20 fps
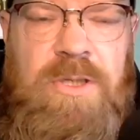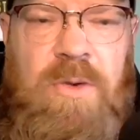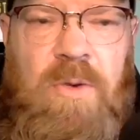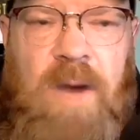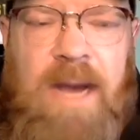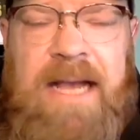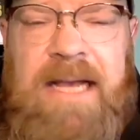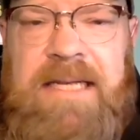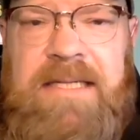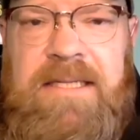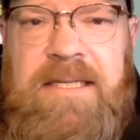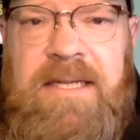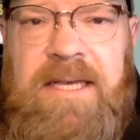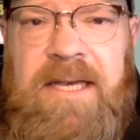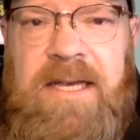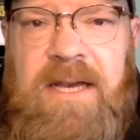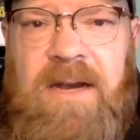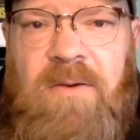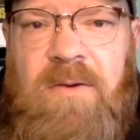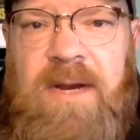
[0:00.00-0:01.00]
So why isn't
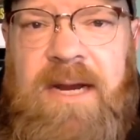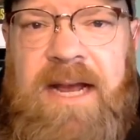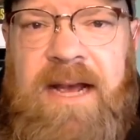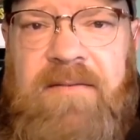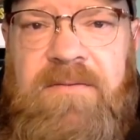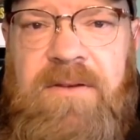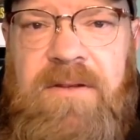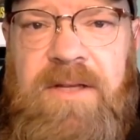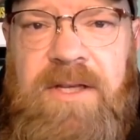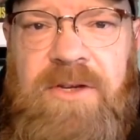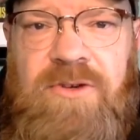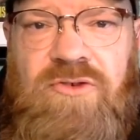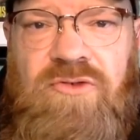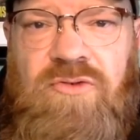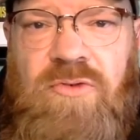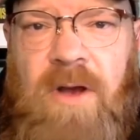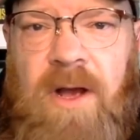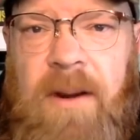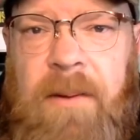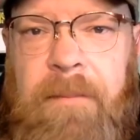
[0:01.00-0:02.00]
he going after the
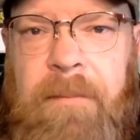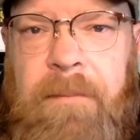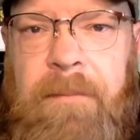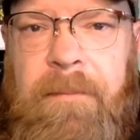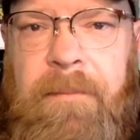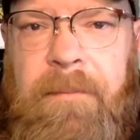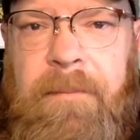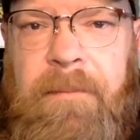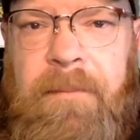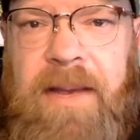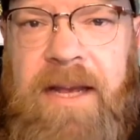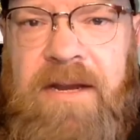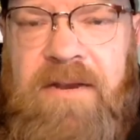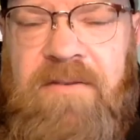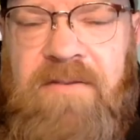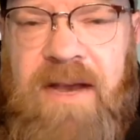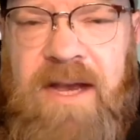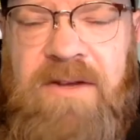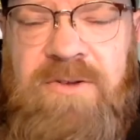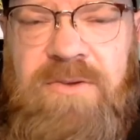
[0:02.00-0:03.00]
drug
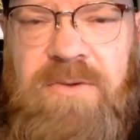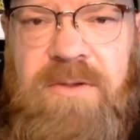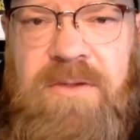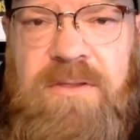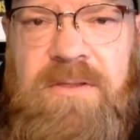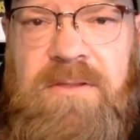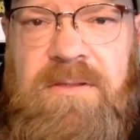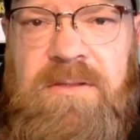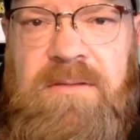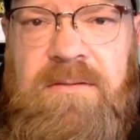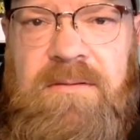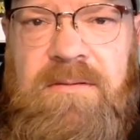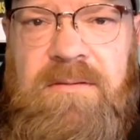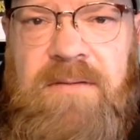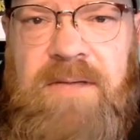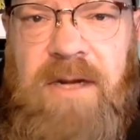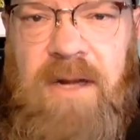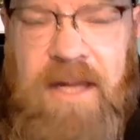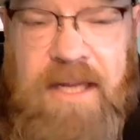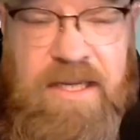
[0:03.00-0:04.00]
manufacturers?
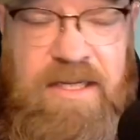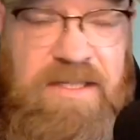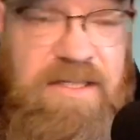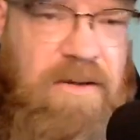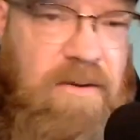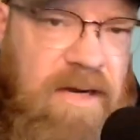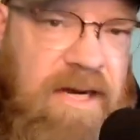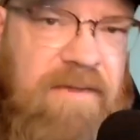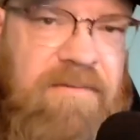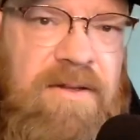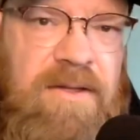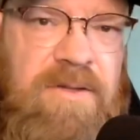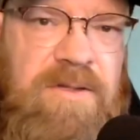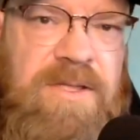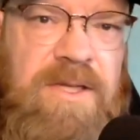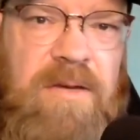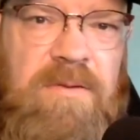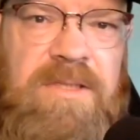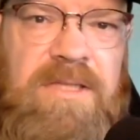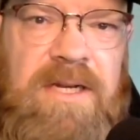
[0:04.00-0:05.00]
You know, like he's going after
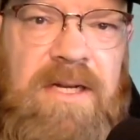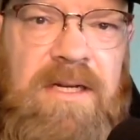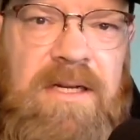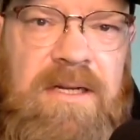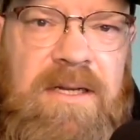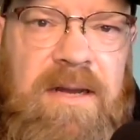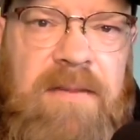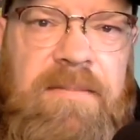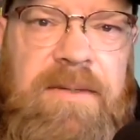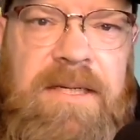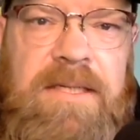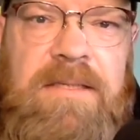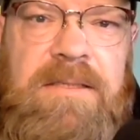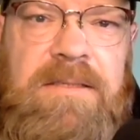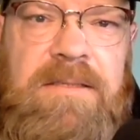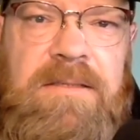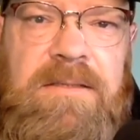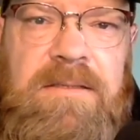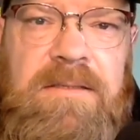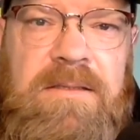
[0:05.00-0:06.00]
those ghost gun
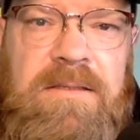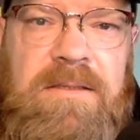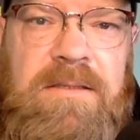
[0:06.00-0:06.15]
companies.